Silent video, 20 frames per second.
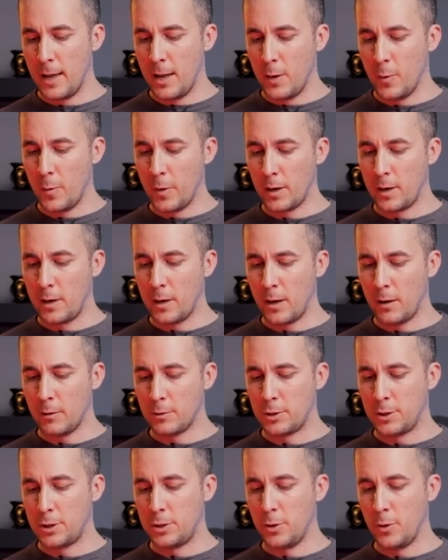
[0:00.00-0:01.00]
you will go
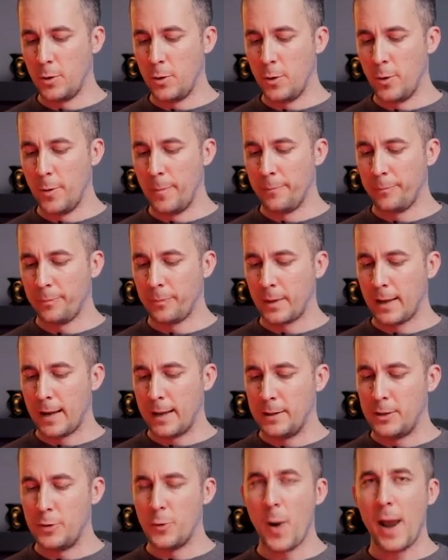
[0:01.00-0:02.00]
to
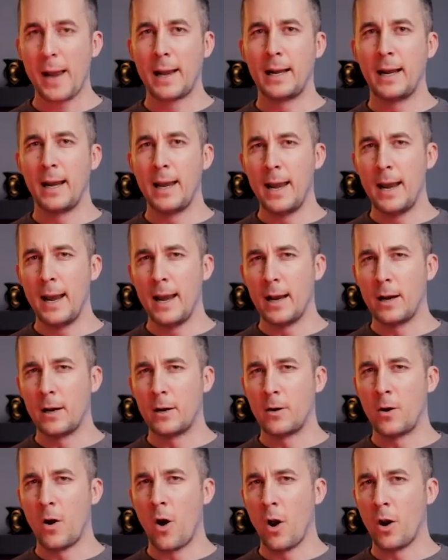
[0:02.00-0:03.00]
directly
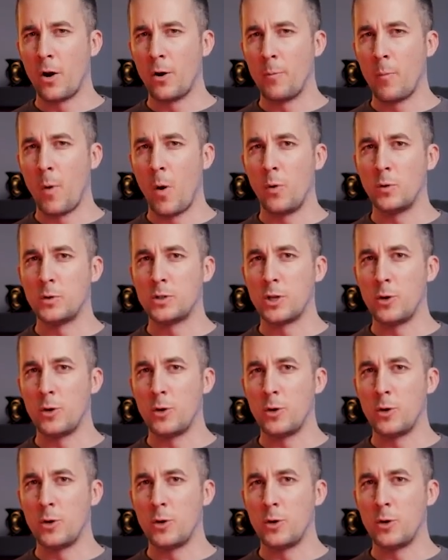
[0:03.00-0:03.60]
color mode,